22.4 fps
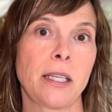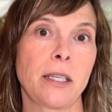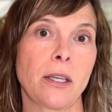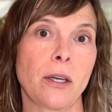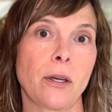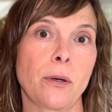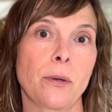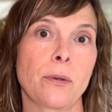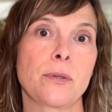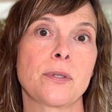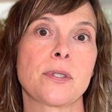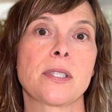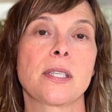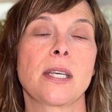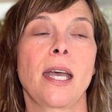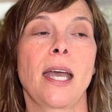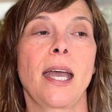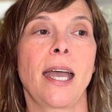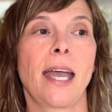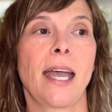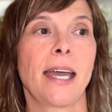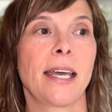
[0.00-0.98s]
notes
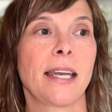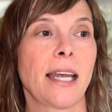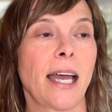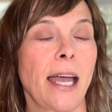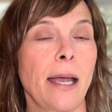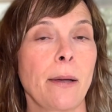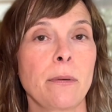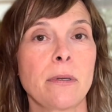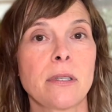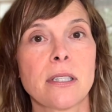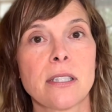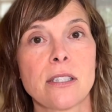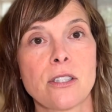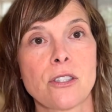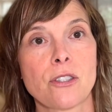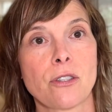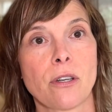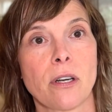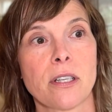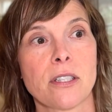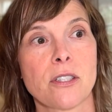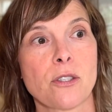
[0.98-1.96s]
and I would
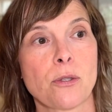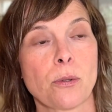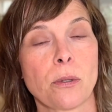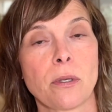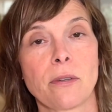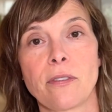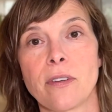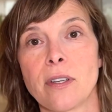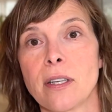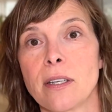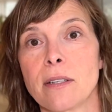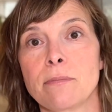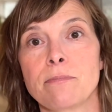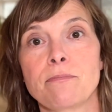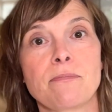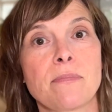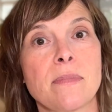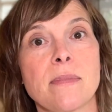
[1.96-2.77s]
construct sort of a